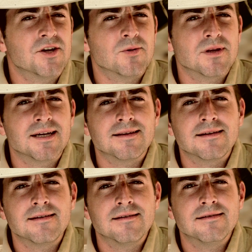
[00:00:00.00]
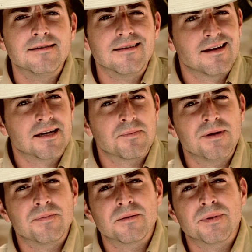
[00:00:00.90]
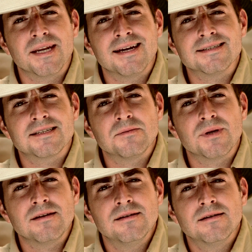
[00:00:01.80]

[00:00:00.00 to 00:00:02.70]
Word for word: know, lately, a lot of people have been asking me,